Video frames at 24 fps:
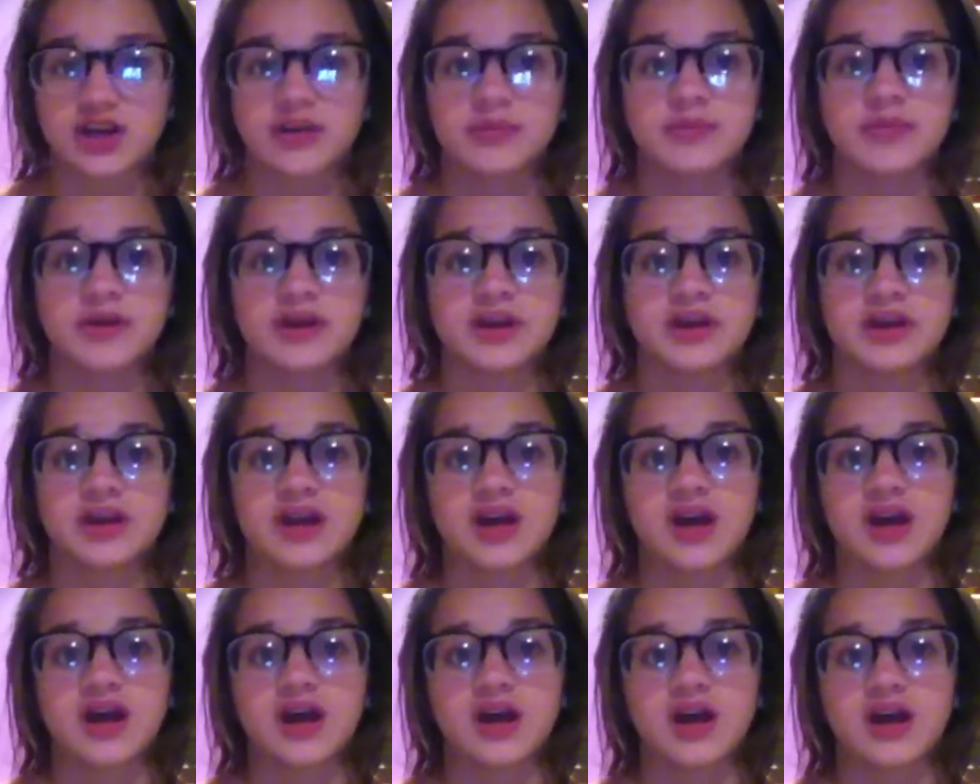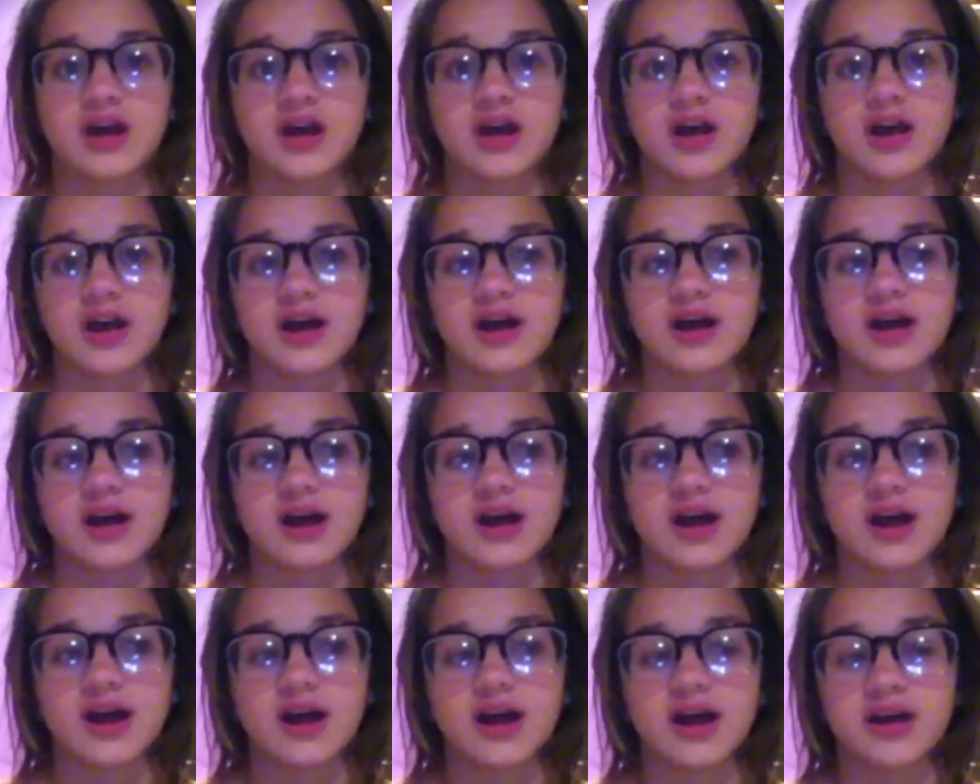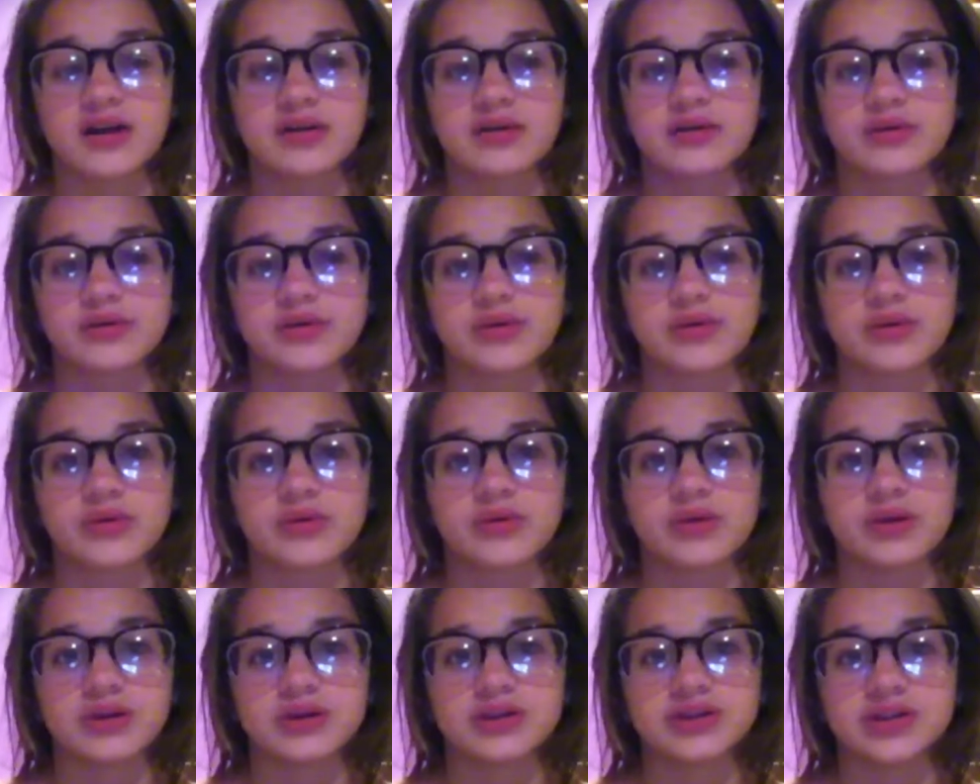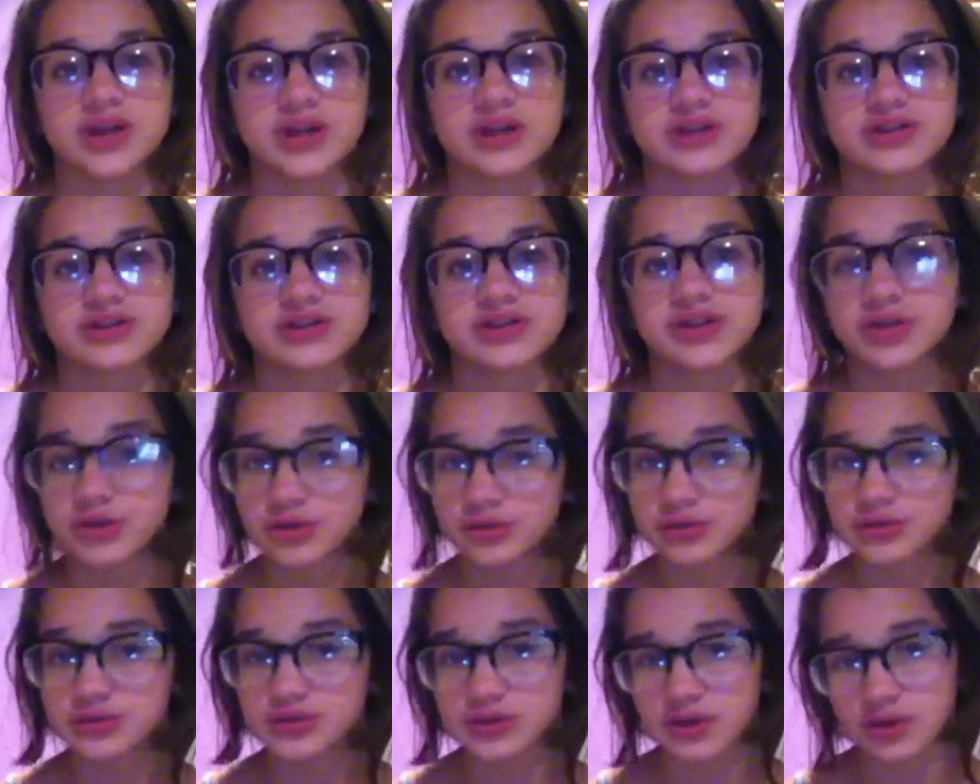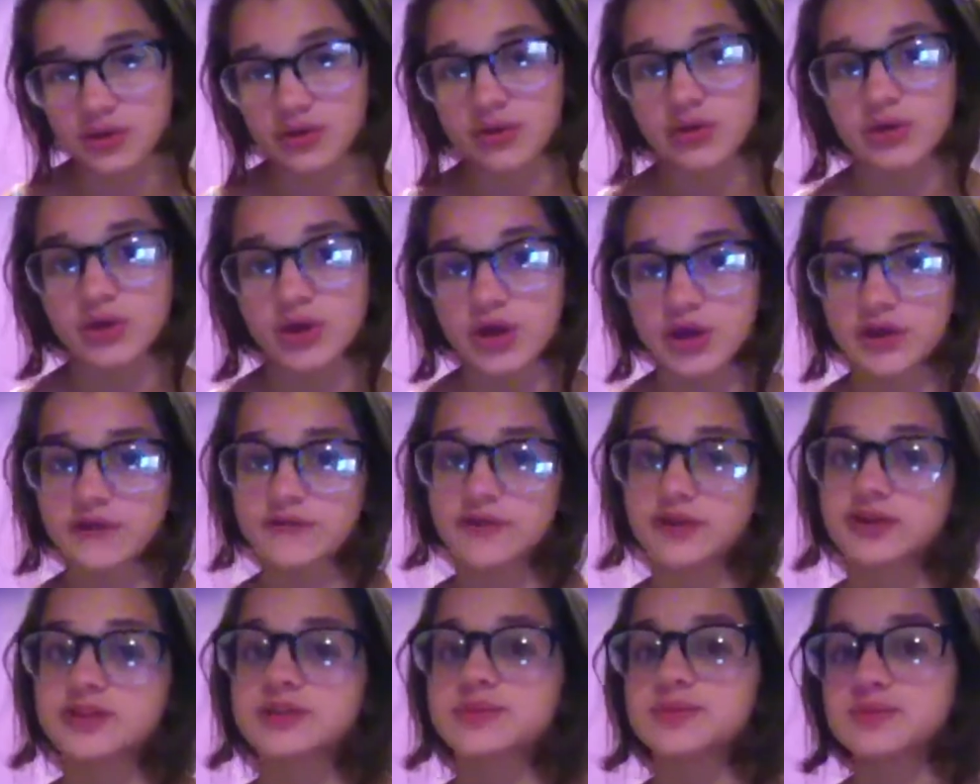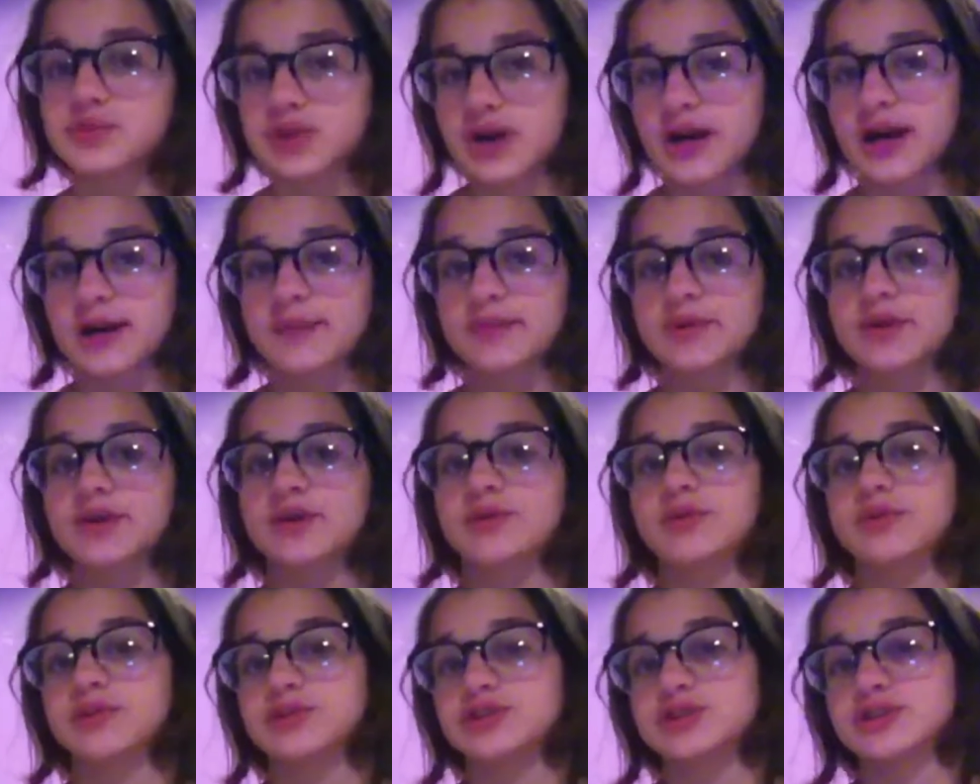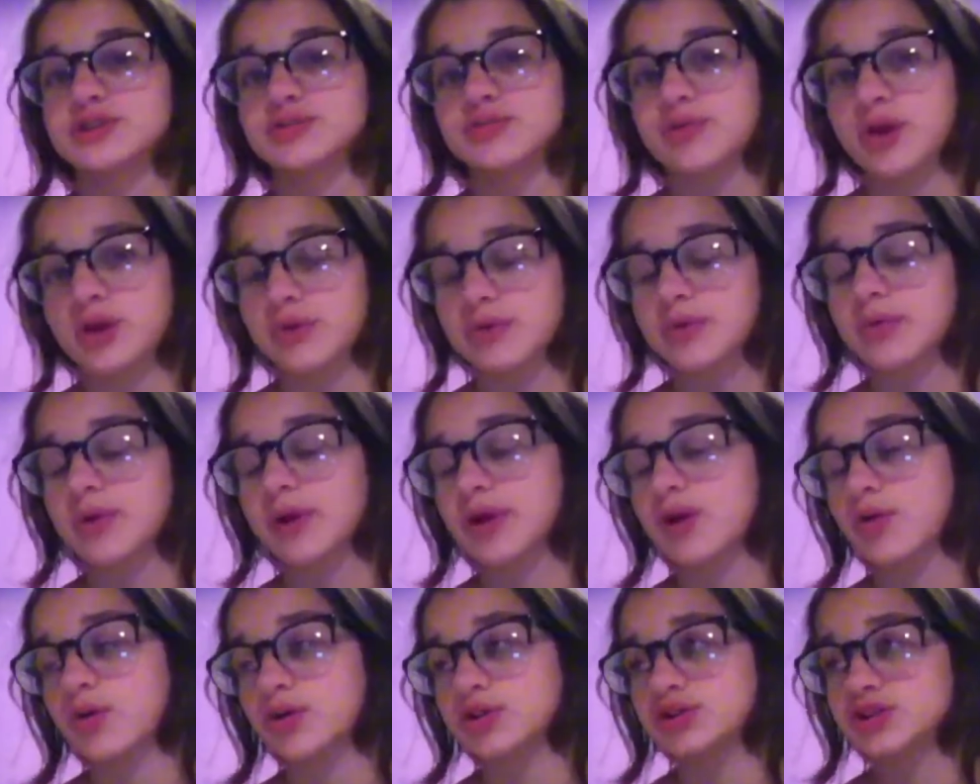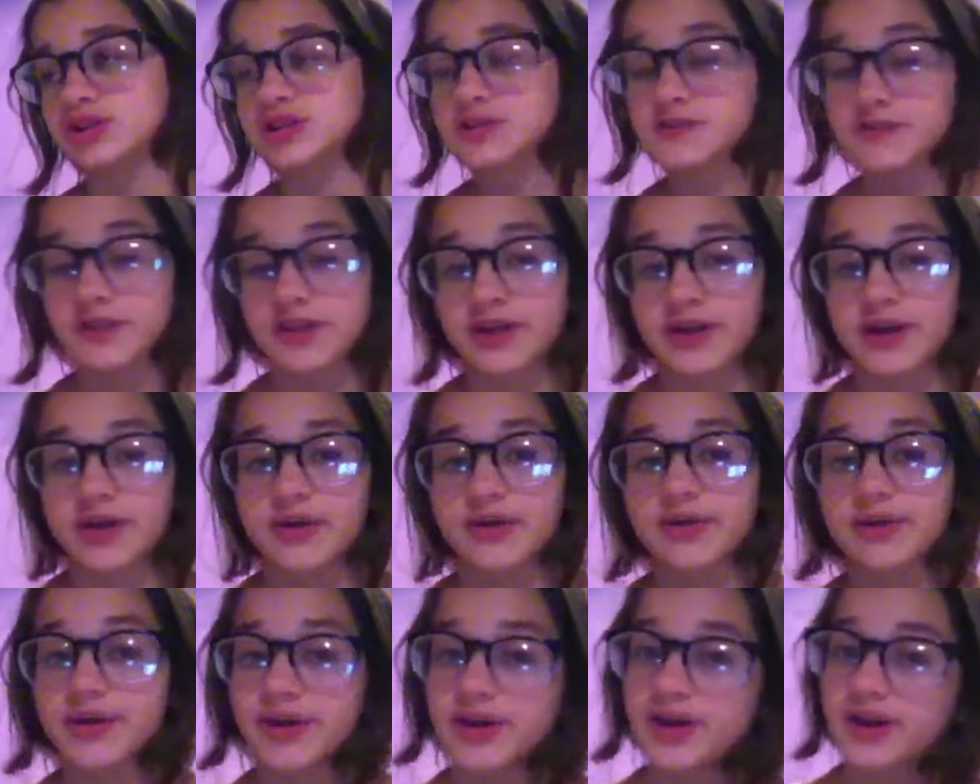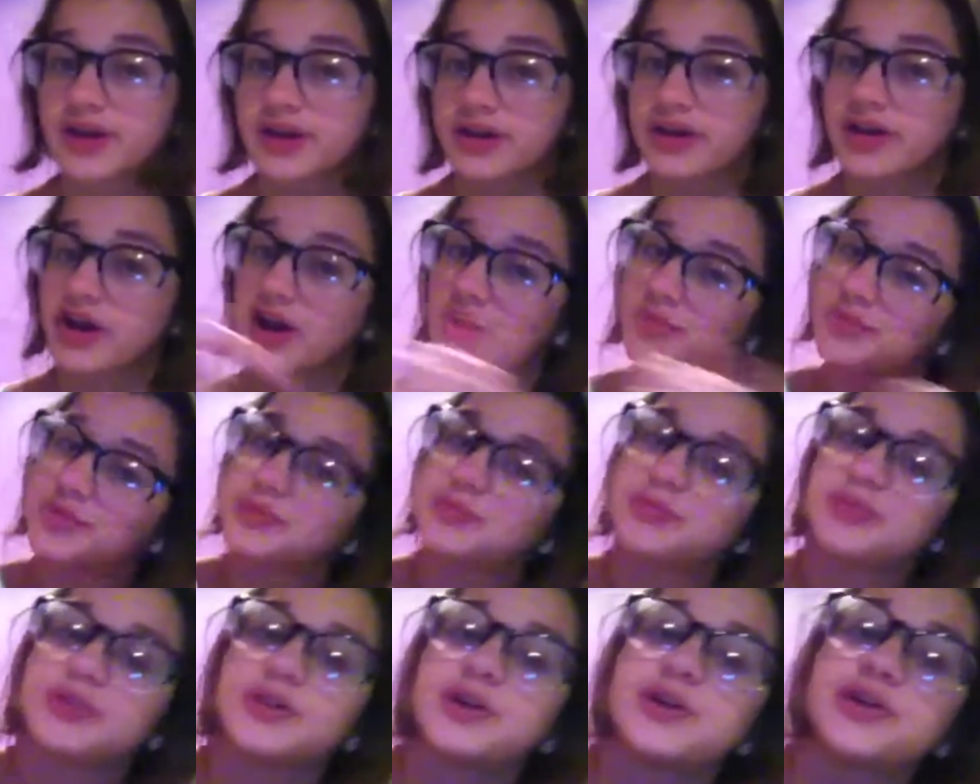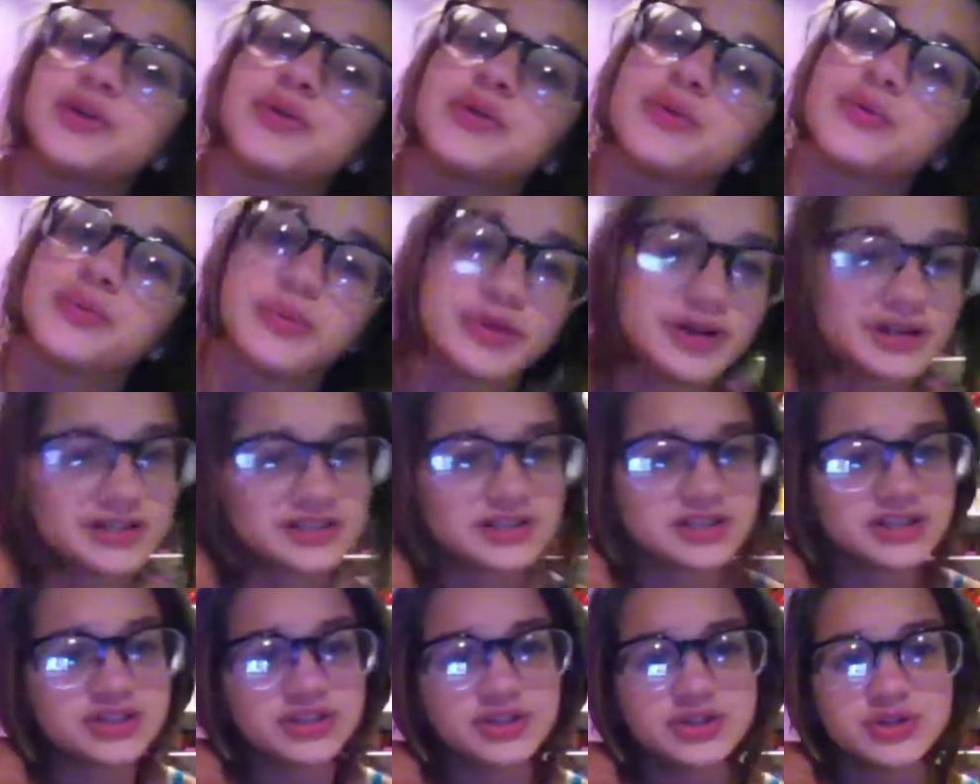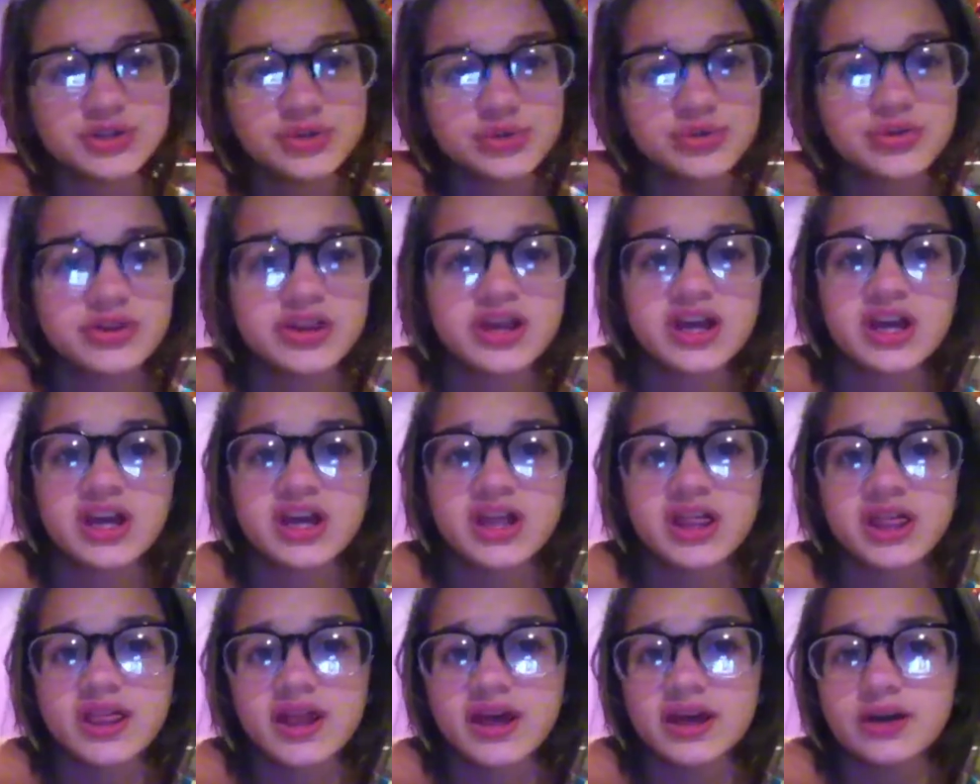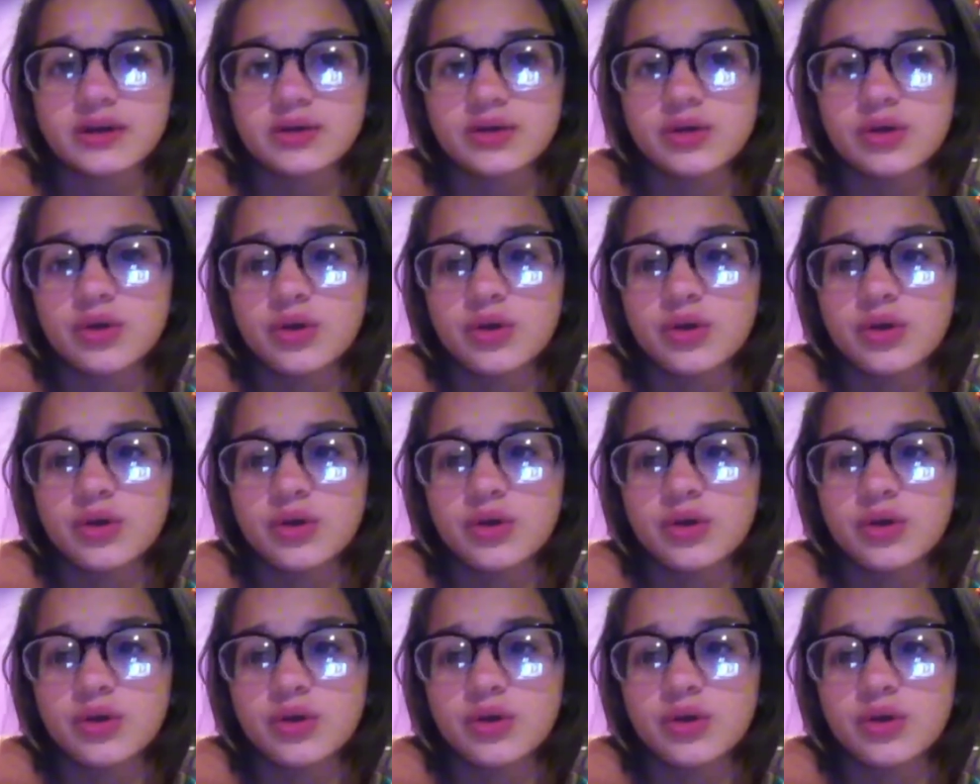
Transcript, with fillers: But I don't know what challenge to do, so if you're a subscriber, which is probably why you're watching this video, comment below what you think that